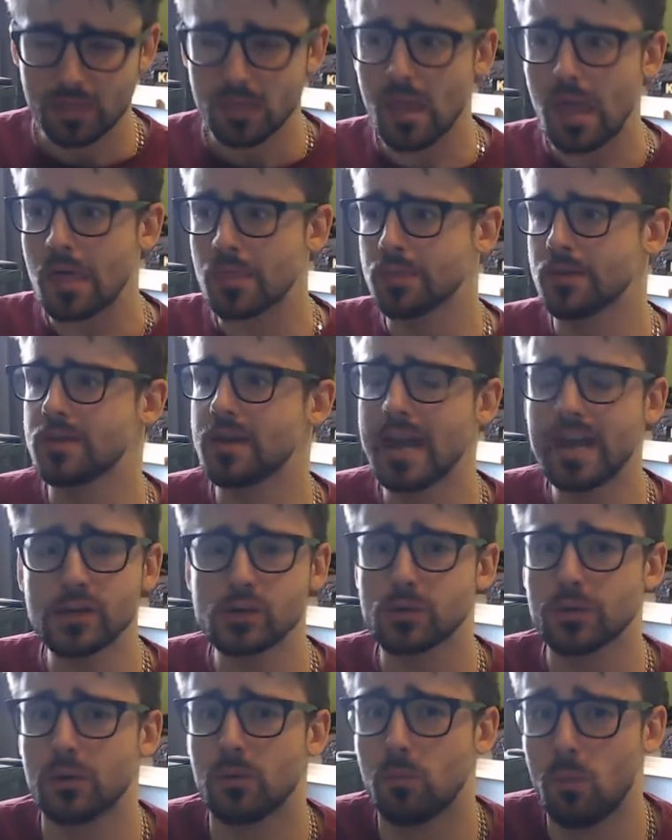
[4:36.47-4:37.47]
The
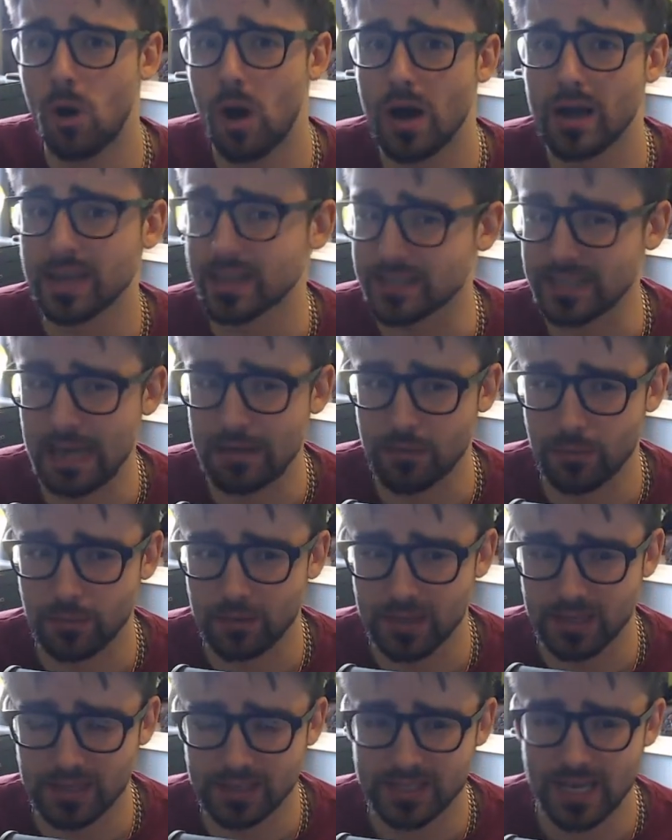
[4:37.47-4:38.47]
nature of the work is never
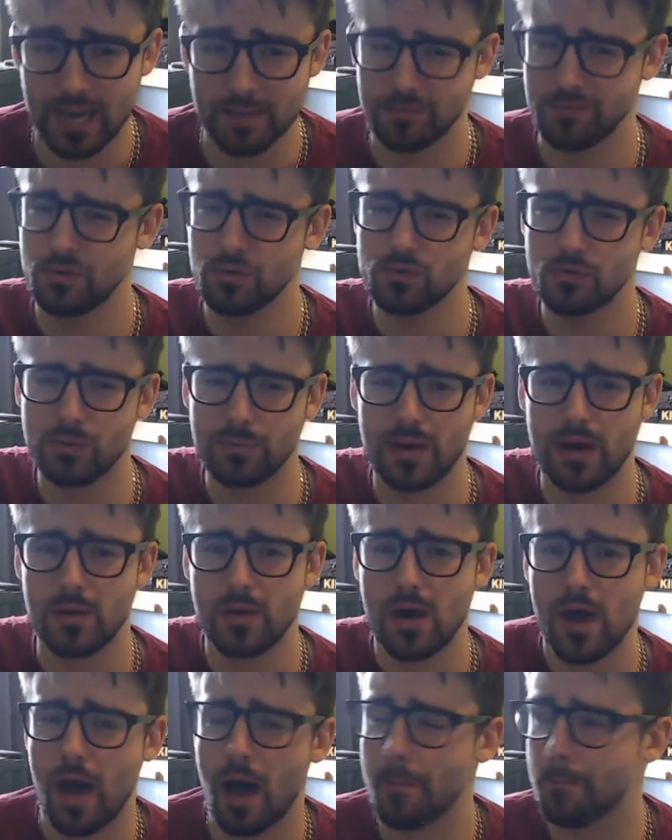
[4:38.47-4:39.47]
really the same. If you talk about
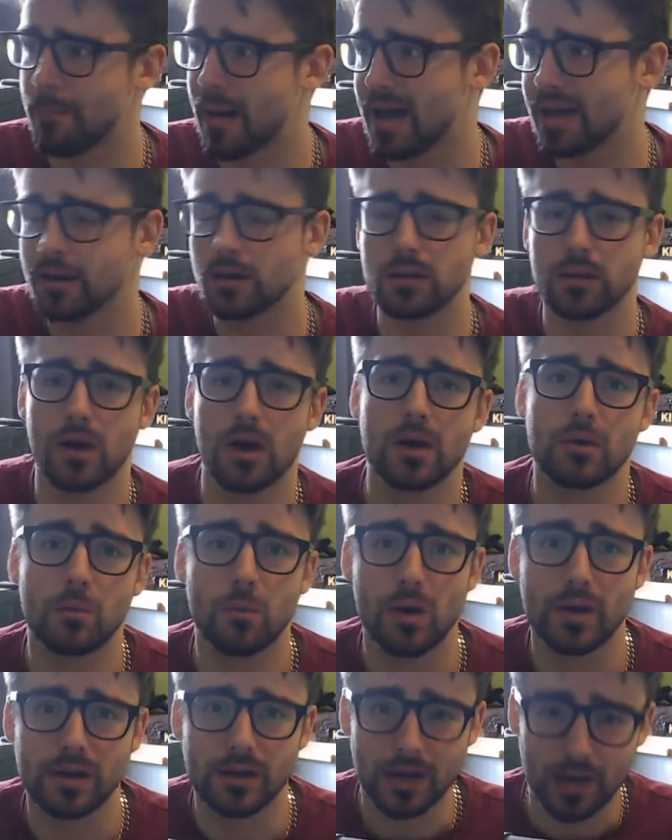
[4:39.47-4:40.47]
a bank clerk
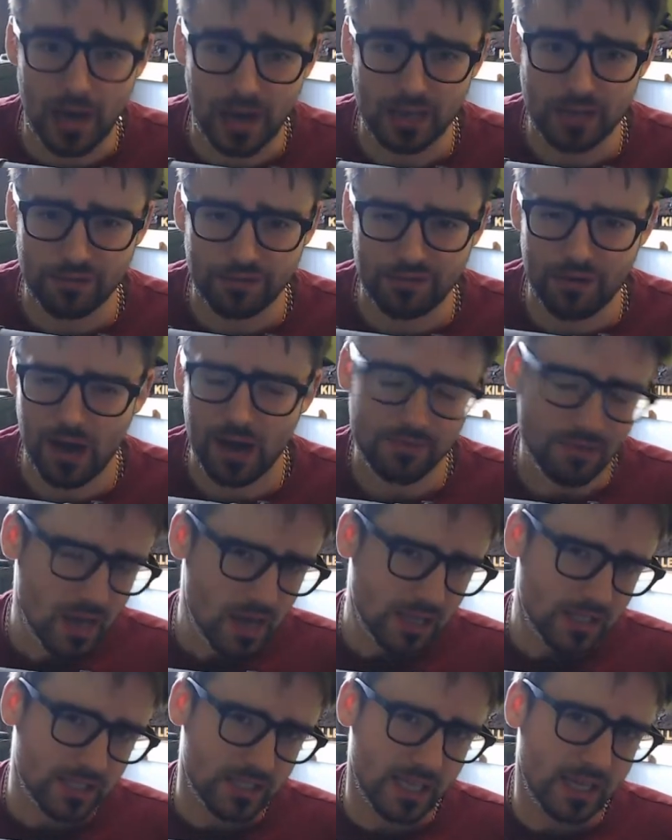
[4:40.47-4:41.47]
working a 9 to 5,
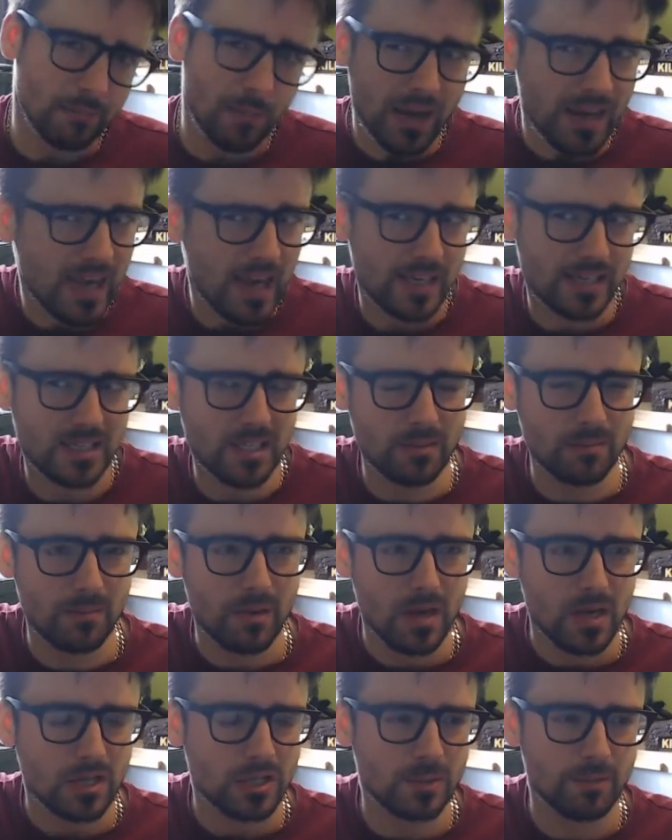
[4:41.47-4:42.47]
so they might get some
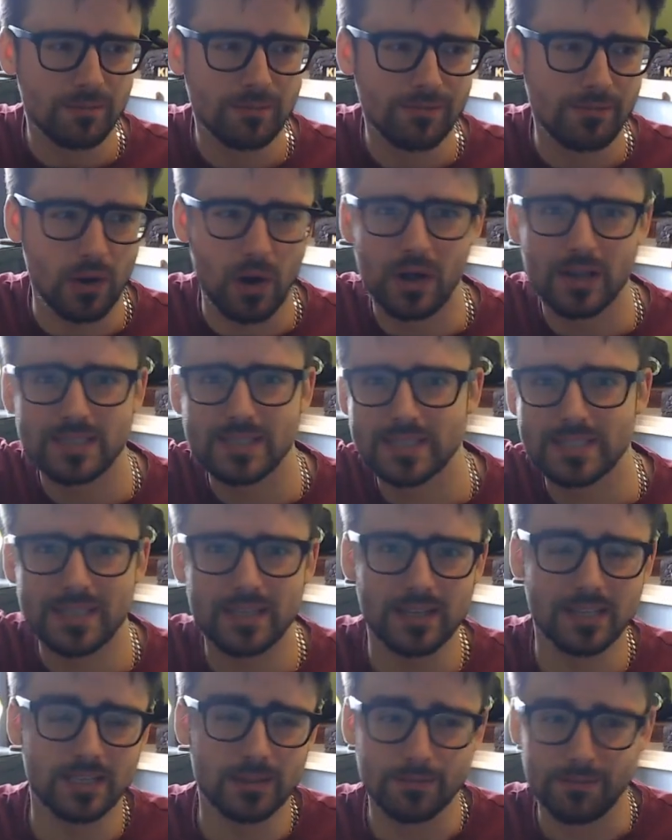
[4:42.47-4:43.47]

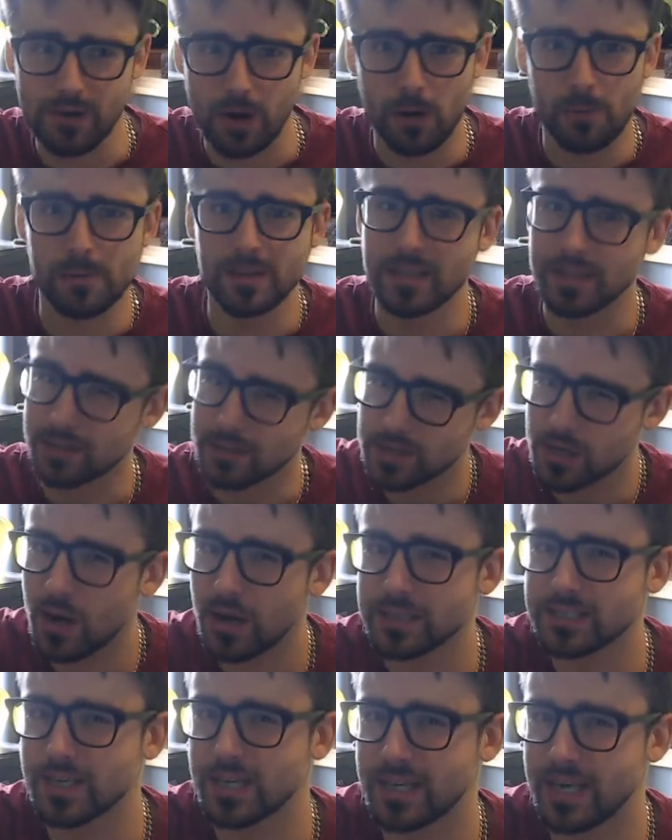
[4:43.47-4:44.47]
versatility, some variability in the
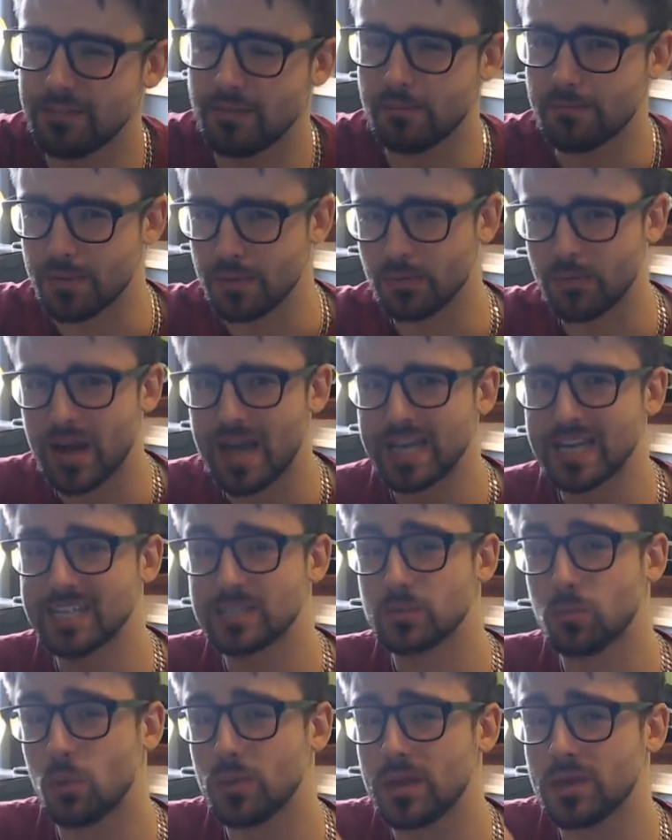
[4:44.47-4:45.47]
tasks they're given, but the reality is
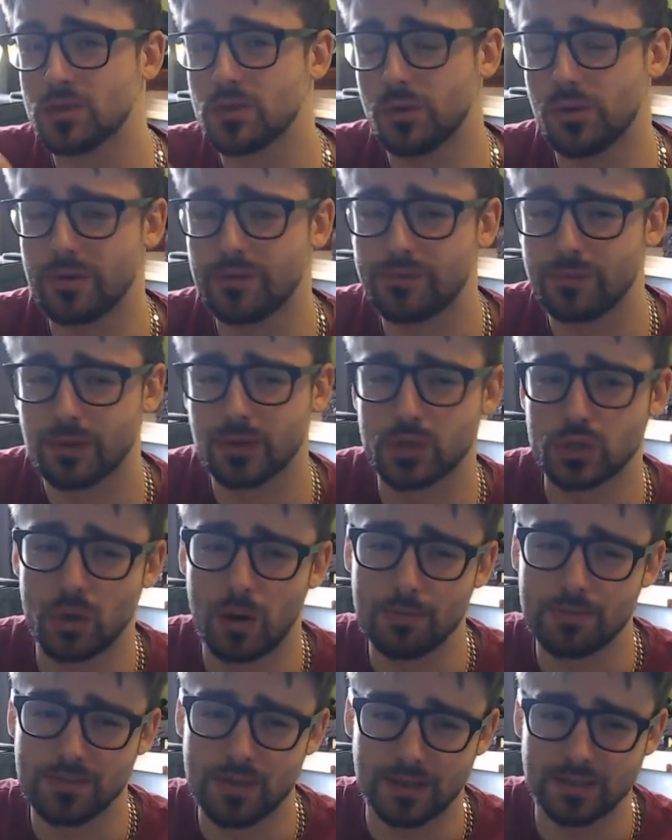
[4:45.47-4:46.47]
what they're doing for a
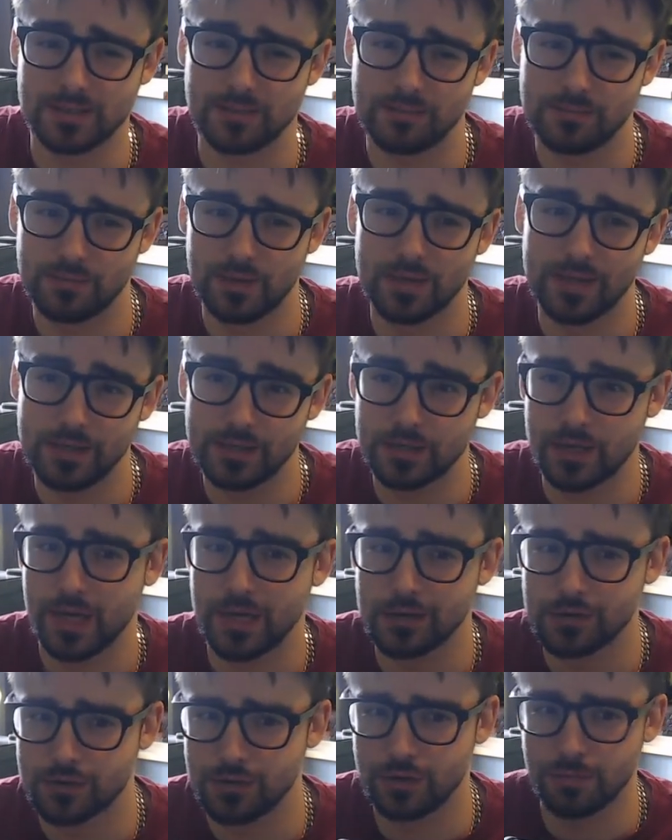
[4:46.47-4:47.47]
job doesn't really
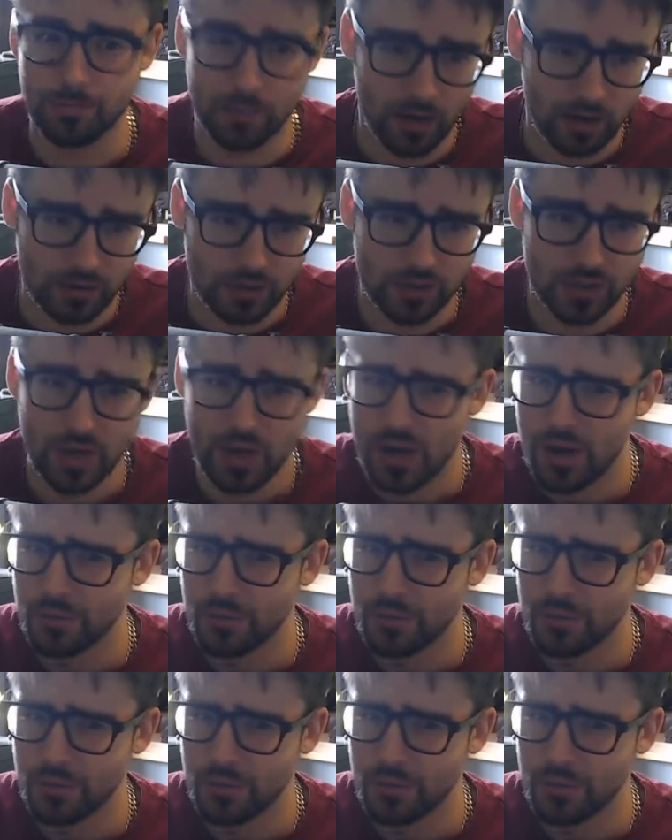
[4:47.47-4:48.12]
change too much.